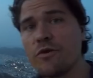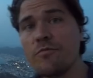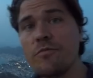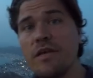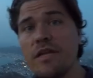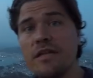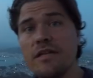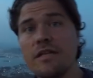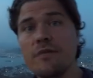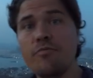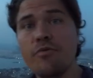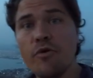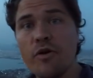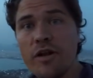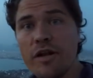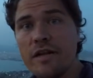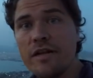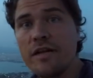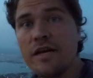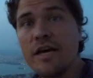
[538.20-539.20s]
immediately
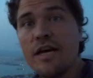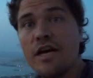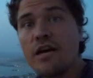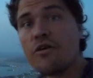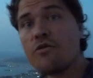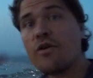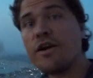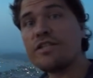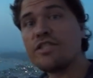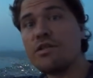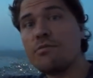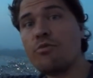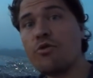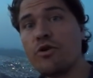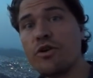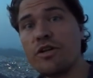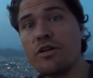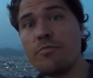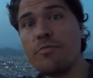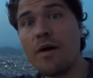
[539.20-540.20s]
pointed across the
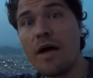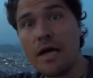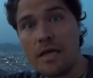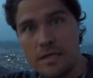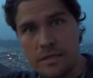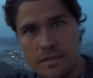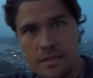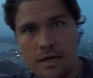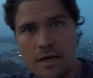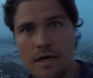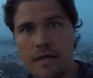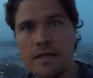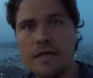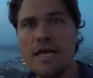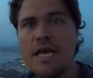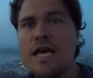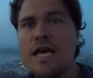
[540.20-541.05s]
border to Pakistan